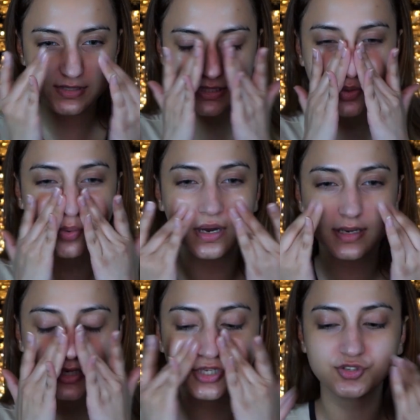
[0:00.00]
squirt
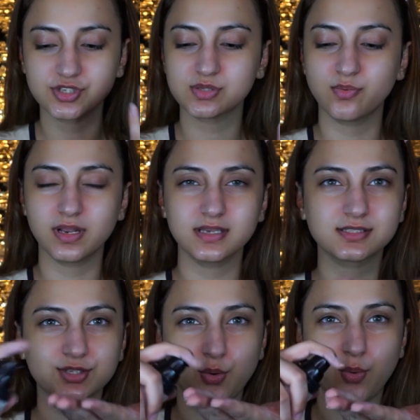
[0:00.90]
it, you just wanna
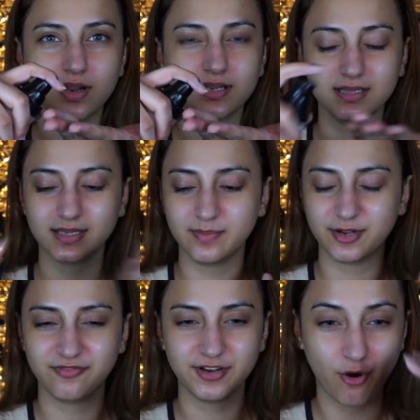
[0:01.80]
squirt a little bit
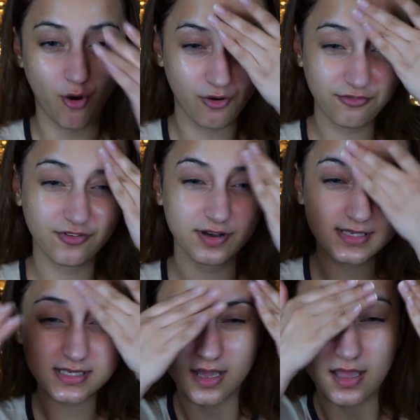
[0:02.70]
of it off
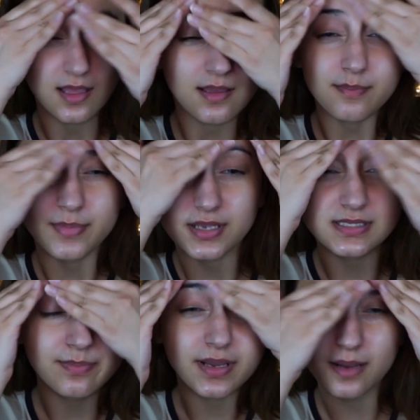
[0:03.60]
first, because
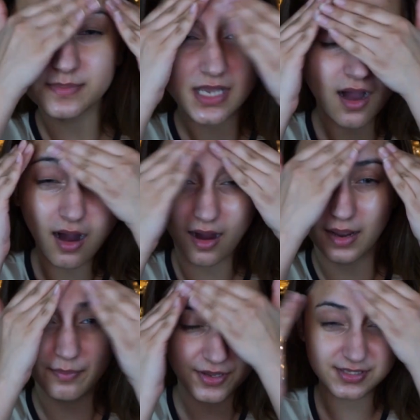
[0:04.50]
it becomes
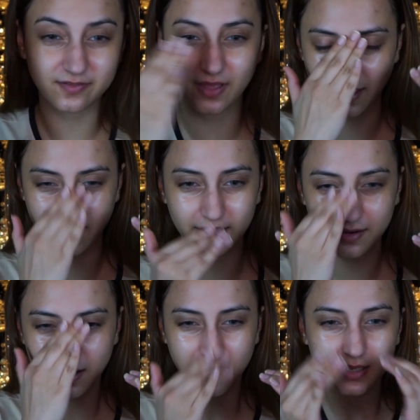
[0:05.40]
hard because of the
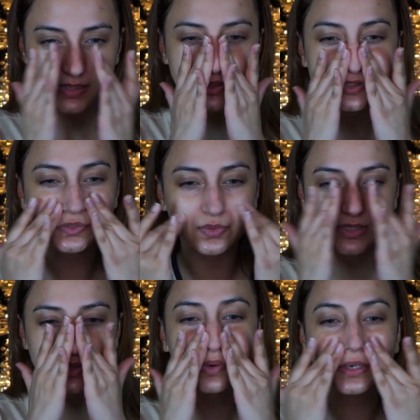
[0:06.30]
air. So you just want to
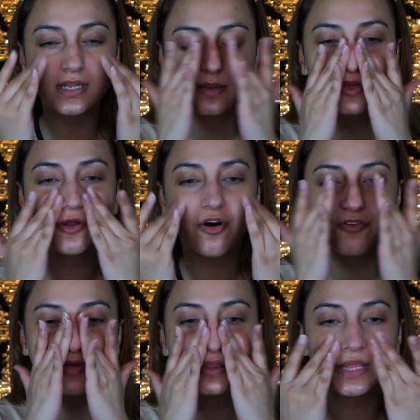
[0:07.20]
squirt a little bit
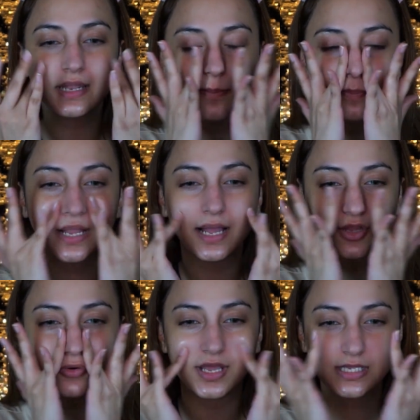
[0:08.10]
off and then apply
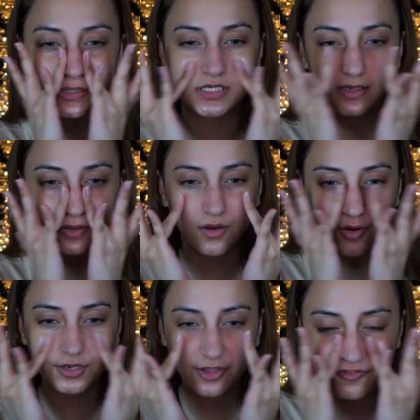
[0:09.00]
the rest
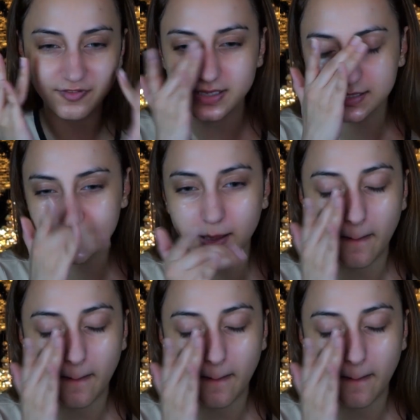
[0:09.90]
on your face.